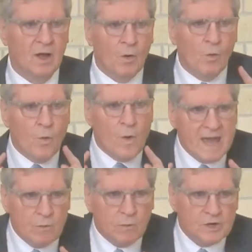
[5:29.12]

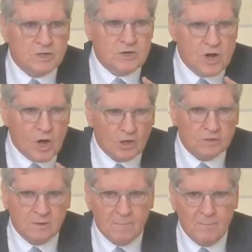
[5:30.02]
we would
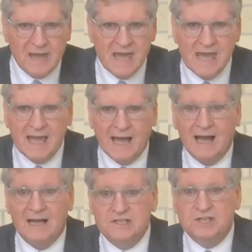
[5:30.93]
not be
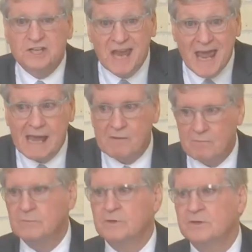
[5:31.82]

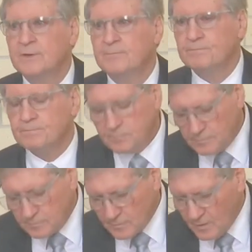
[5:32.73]
ashamed
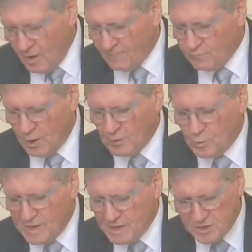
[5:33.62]
of what
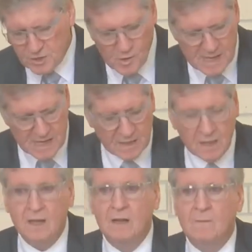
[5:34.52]
we are doing,
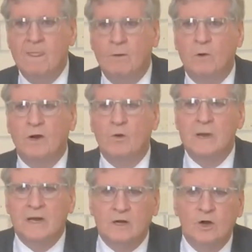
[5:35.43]
where
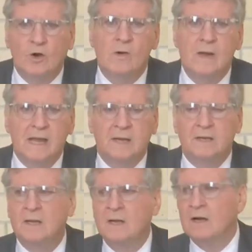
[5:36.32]
we are going,
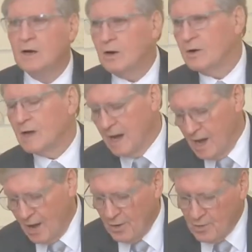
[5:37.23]
or
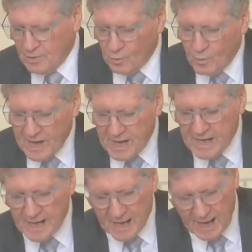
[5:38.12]
how
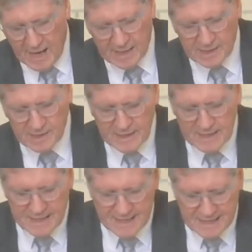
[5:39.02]
we are
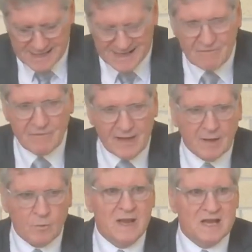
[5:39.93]

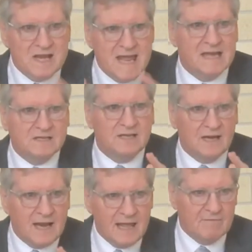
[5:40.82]
living. We need to
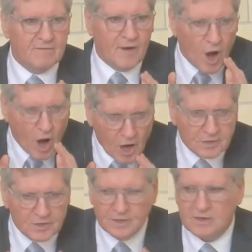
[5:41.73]
live
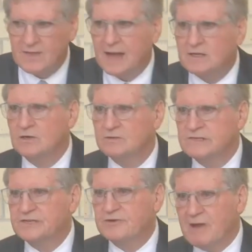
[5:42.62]
under that
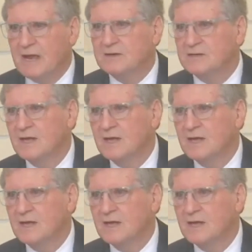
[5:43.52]
constraint